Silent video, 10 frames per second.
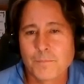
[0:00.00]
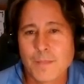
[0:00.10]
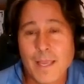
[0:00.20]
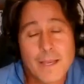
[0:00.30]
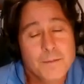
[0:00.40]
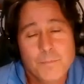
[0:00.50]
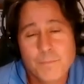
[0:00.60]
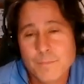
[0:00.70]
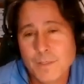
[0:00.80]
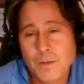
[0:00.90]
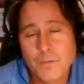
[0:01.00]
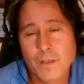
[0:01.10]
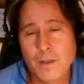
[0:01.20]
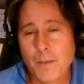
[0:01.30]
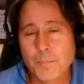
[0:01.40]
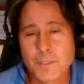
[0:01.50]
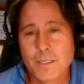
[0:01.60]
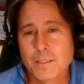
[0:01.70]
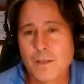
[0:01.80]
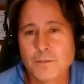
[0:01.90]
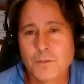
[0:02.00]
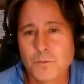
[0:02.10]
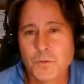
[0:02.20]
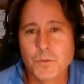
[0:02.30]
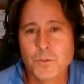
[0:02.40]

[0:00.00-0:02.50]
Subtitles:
And you know, the opposite is also true.